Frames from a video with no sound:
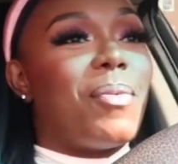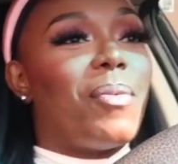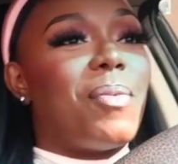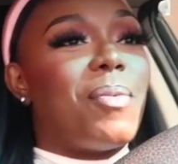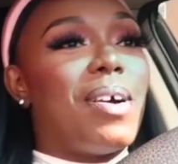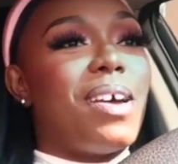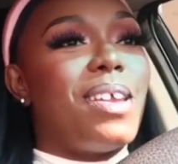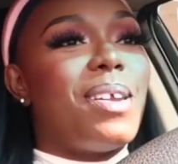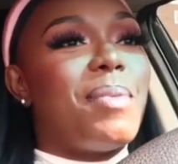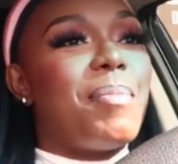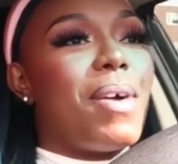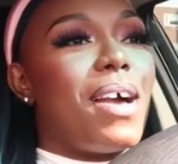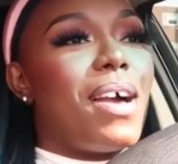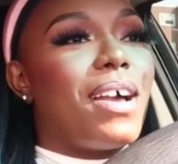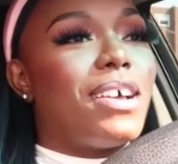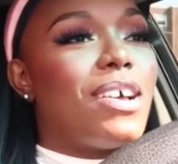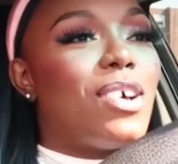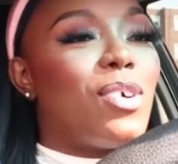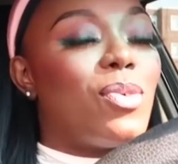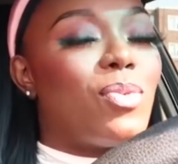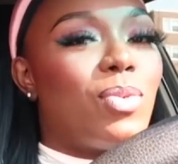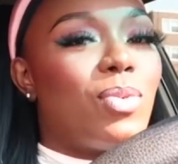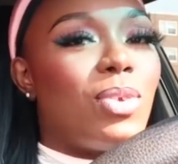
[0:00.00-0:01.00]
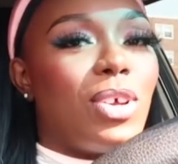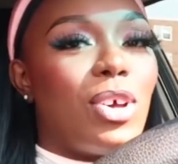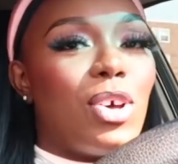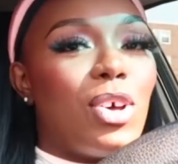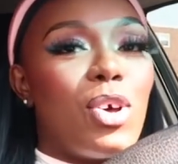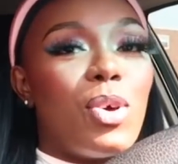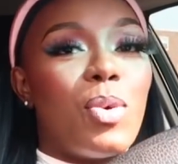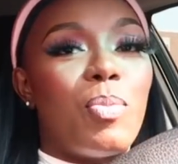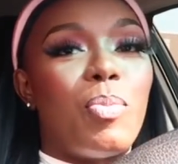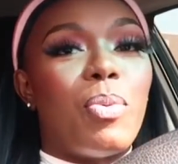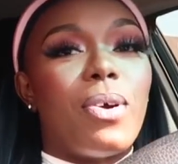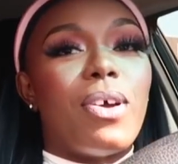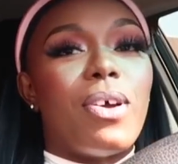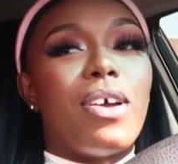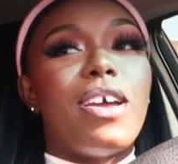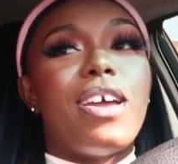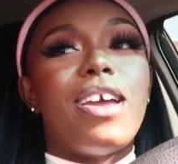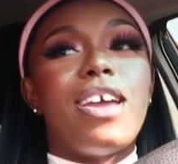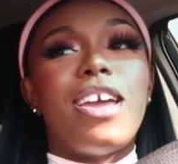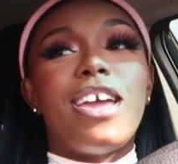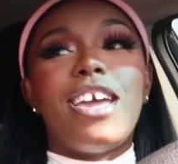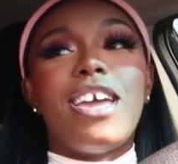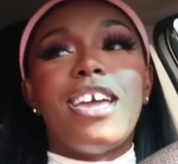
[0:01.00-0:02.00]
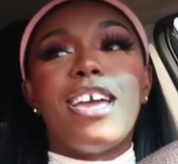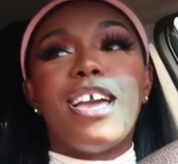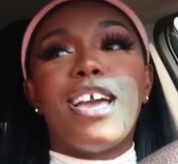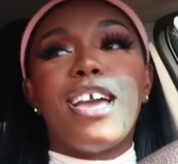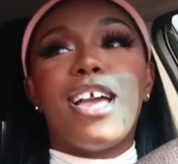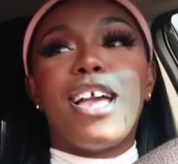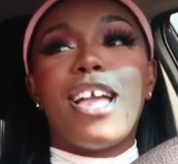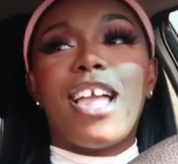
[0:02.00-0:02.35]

What am I gonna do, Bree?